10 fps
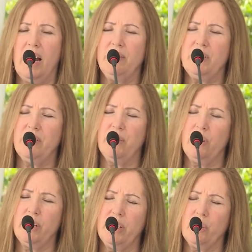I've
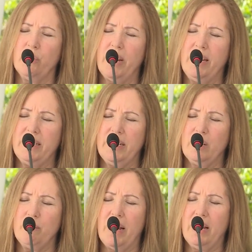devoted a great
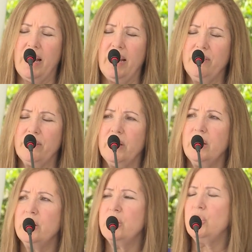deal of my life
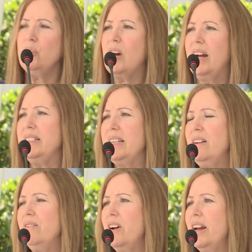to
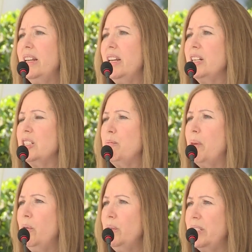identifying and
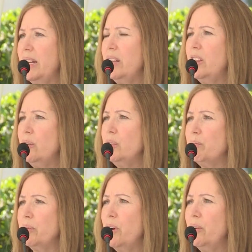exposing
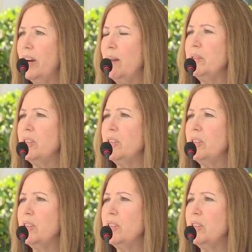those programs